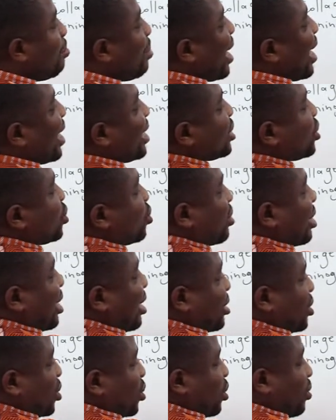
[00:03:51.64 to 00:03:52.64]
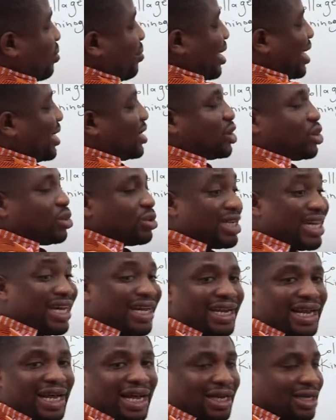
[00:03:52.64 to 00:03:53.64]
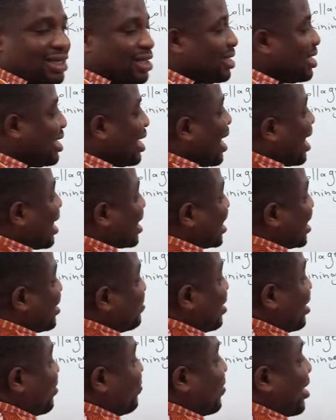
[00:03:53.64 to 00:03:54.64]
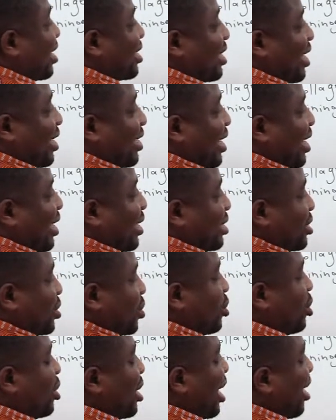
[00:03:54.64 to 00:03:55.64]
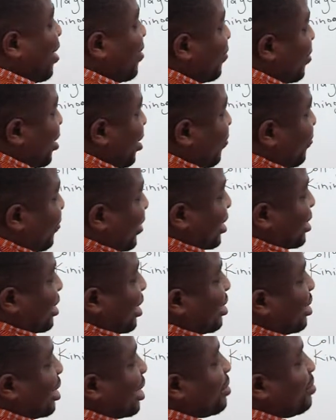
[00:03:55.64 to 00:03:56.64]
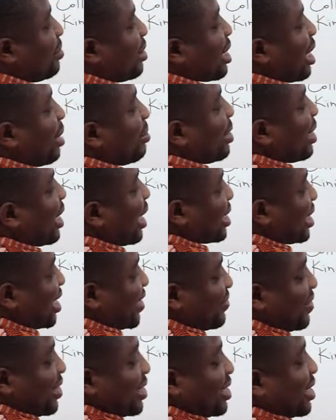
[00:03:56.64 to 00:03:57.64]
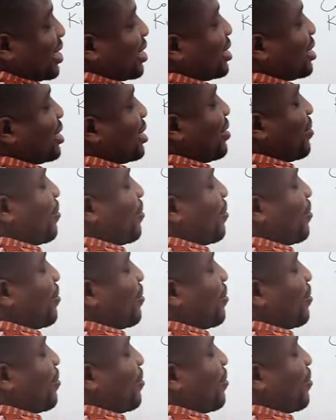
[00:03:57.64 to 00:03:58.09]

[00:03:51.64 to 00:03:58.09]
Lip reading: binds to calcium, and together they activate factor 9. So we have factor 9 becoming activated.